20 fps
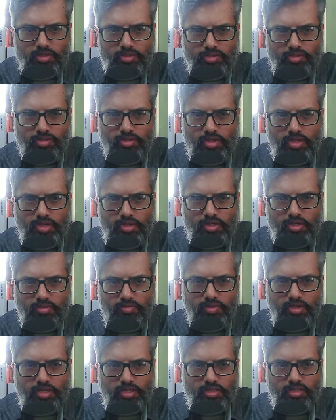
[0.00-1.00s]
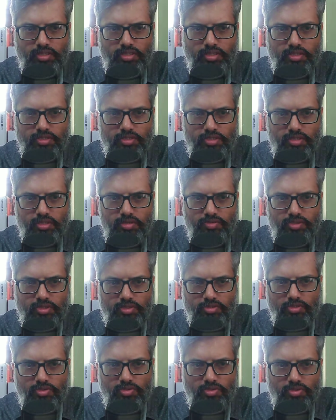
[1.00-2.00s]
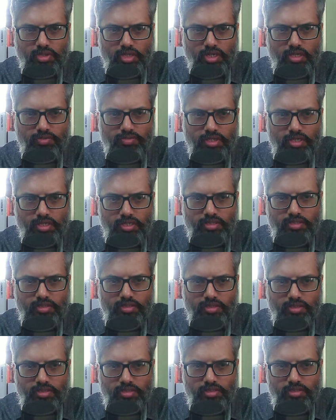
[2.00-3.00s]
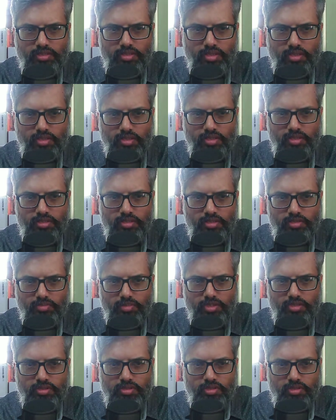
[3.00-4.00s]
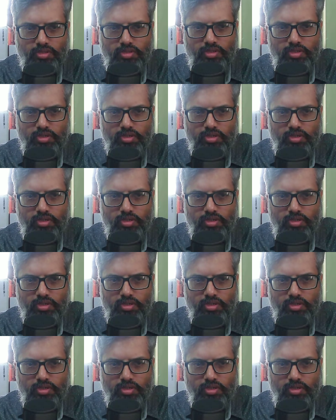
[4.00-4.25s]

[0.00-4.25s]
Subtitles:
So Airtel 5G service goes live in 8 cities and customers